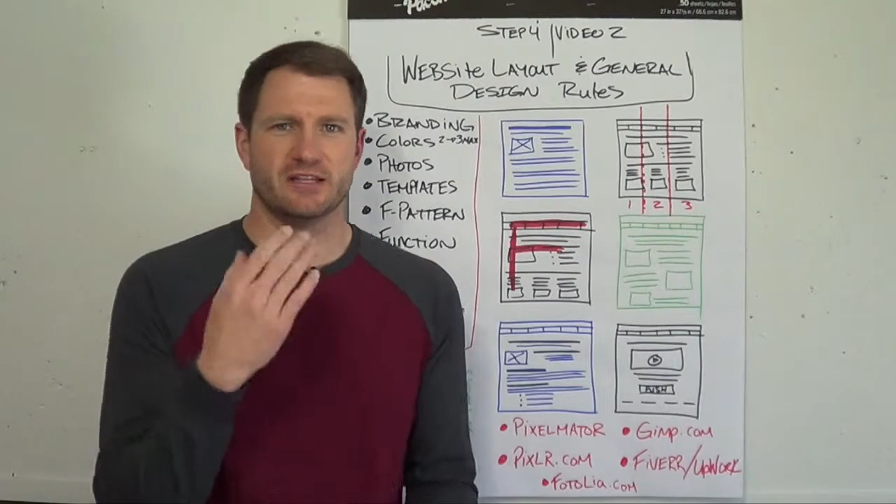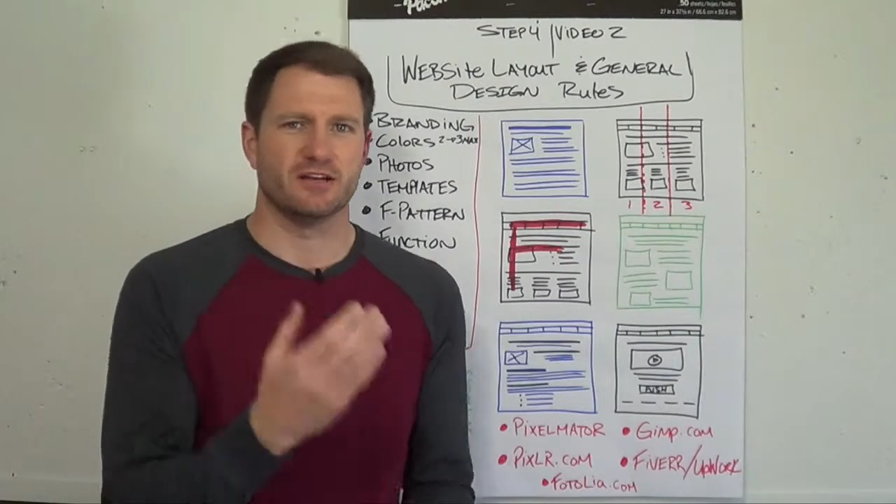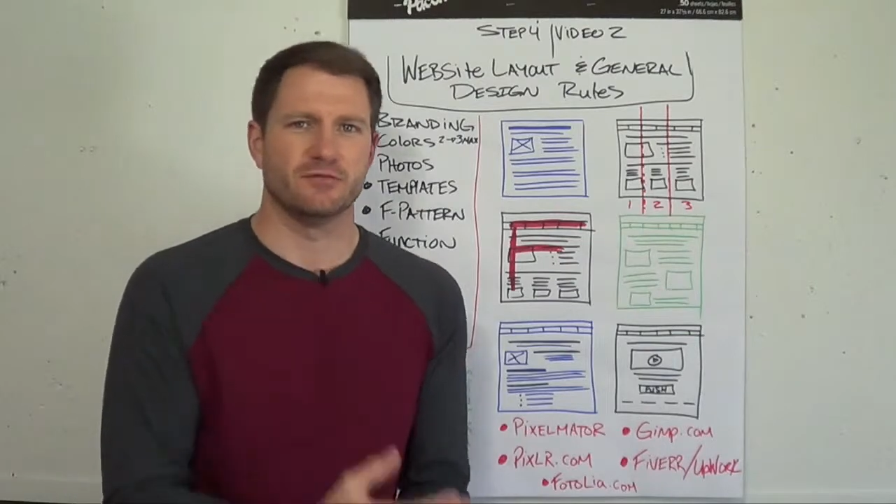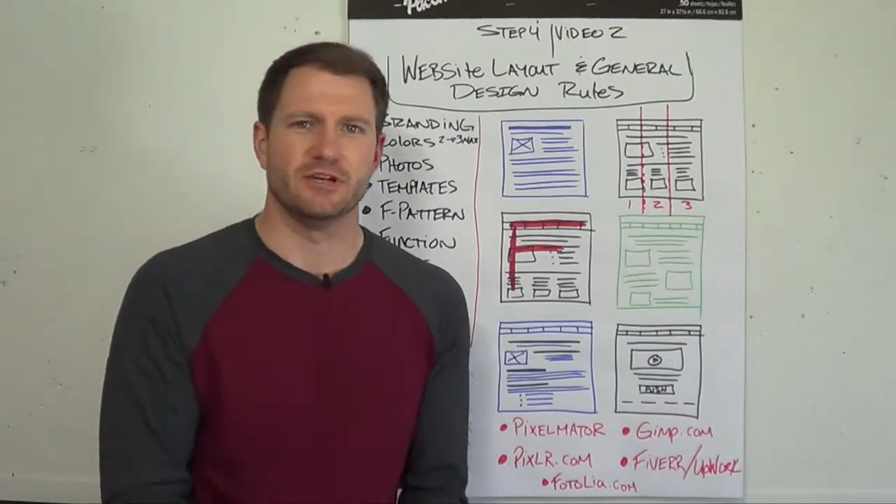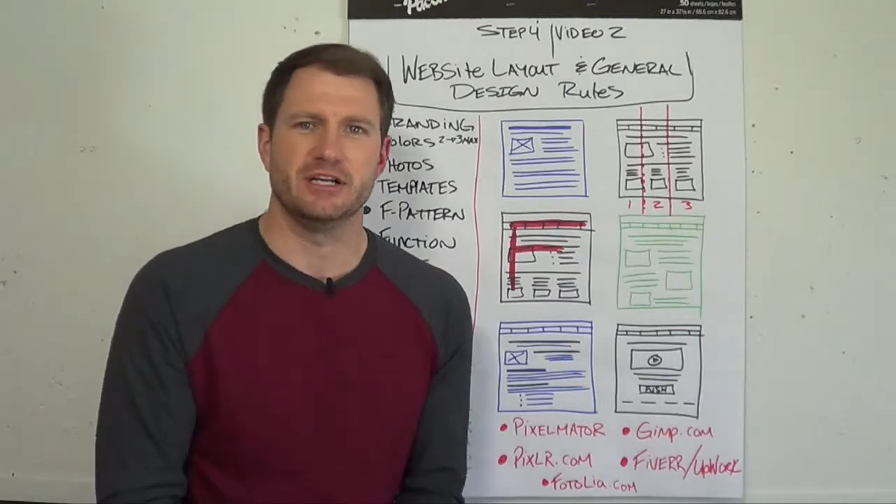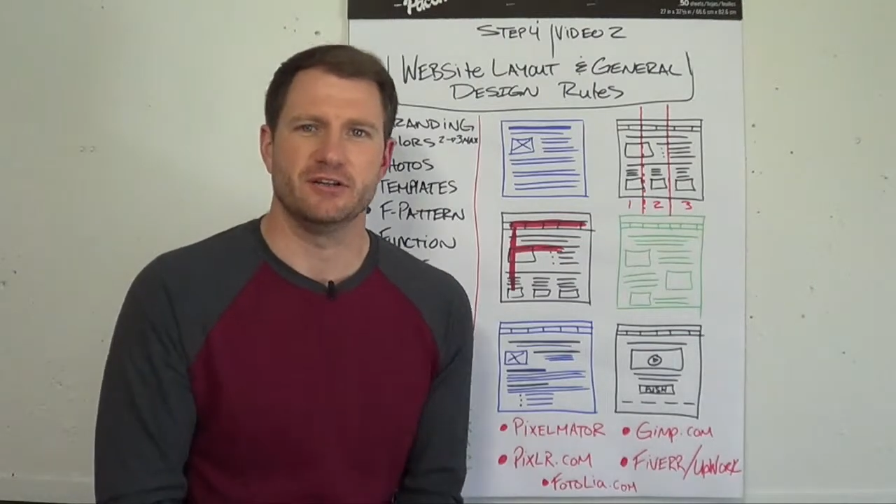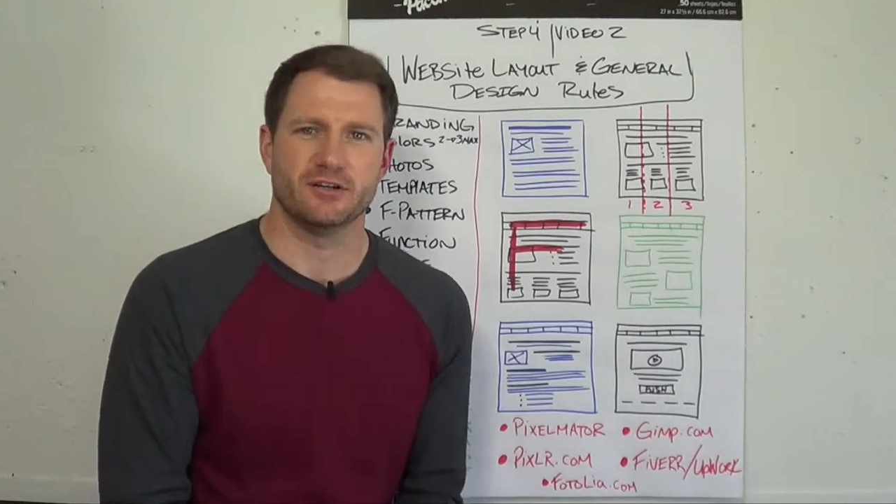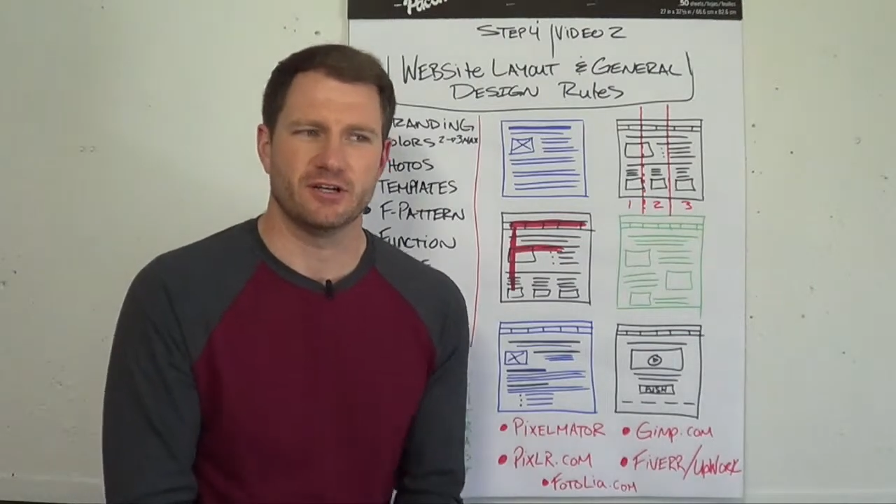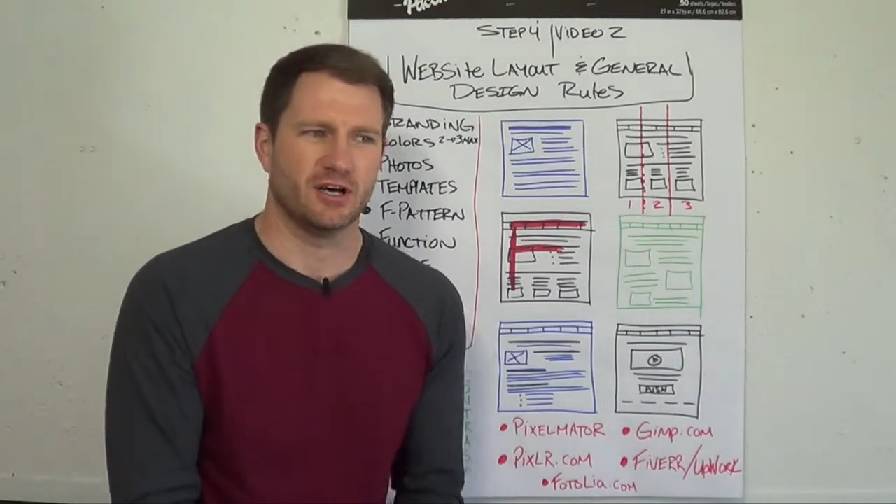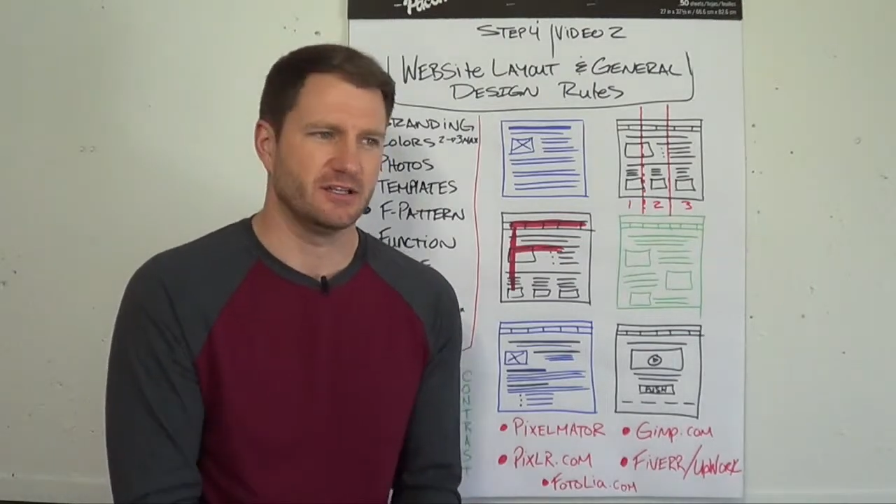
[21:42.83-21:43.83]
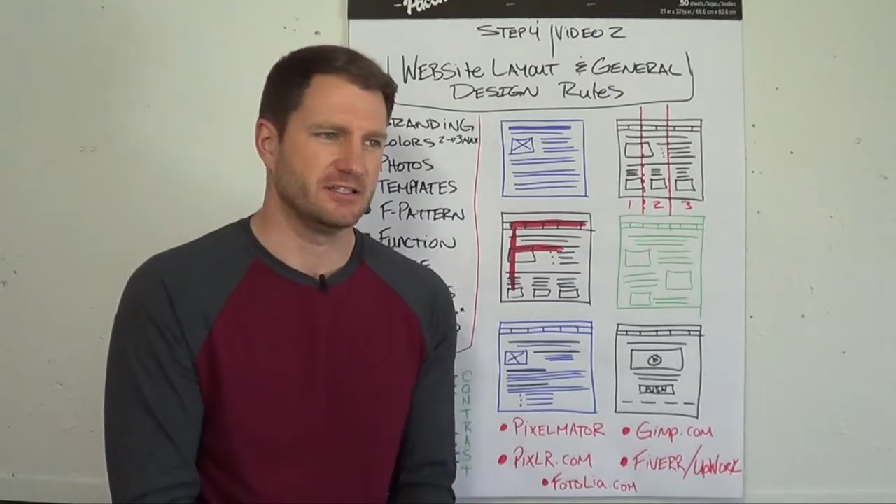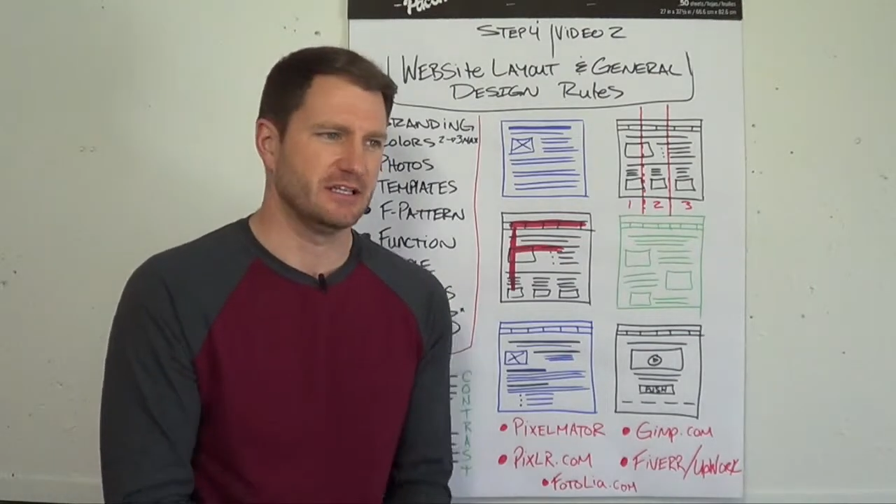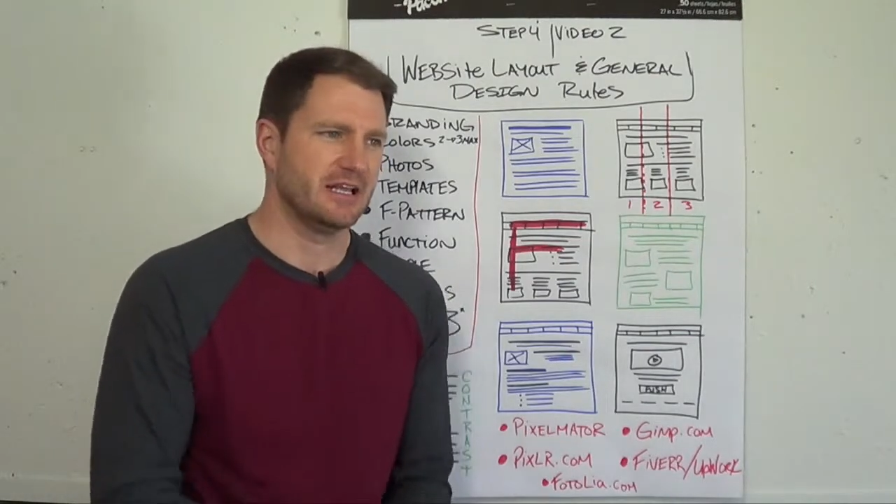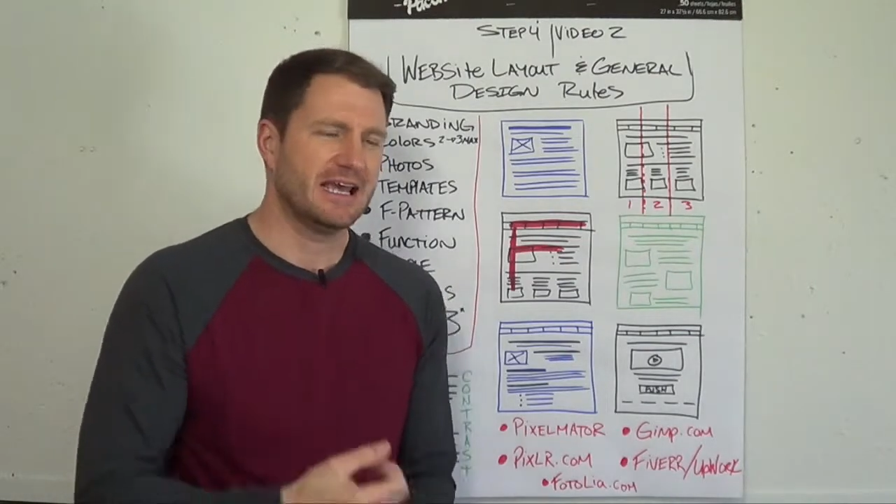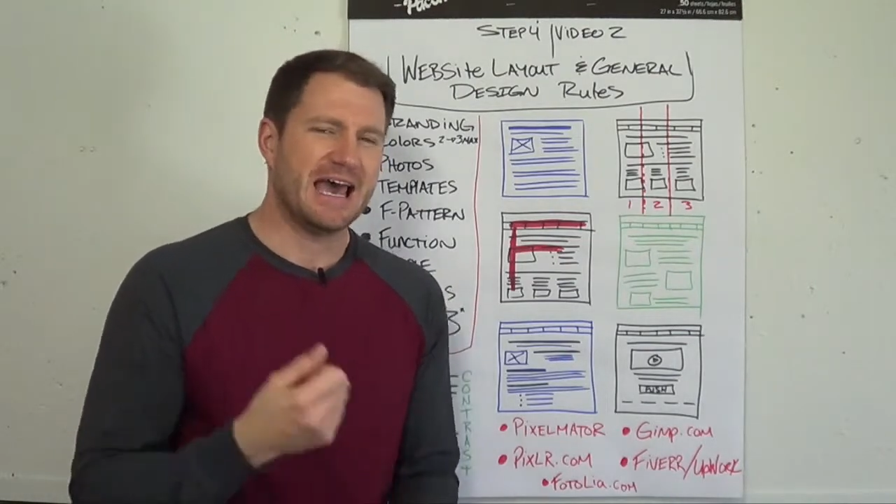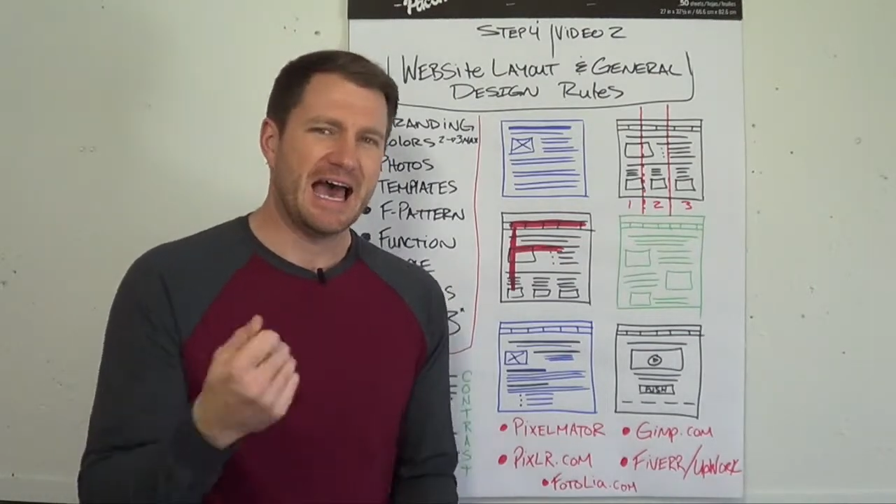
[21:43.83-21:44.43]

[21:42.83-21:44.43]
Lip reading: that are reading your content,